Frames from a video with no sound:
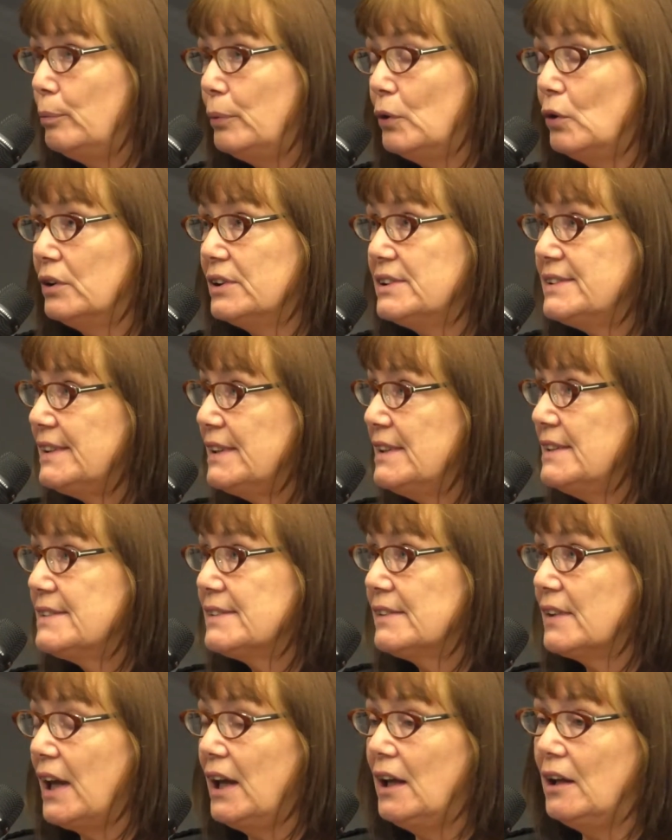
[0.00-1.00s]

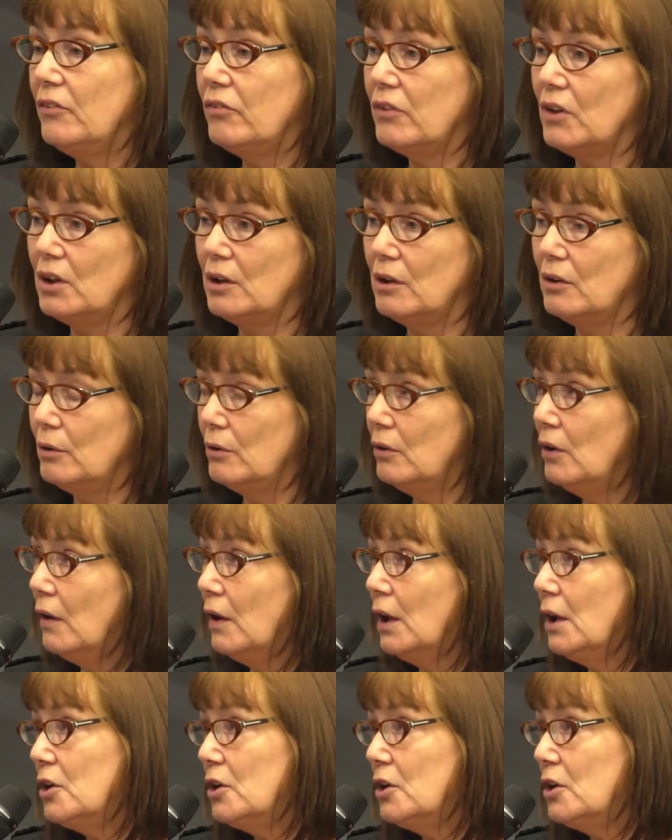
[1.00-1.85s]
policies like the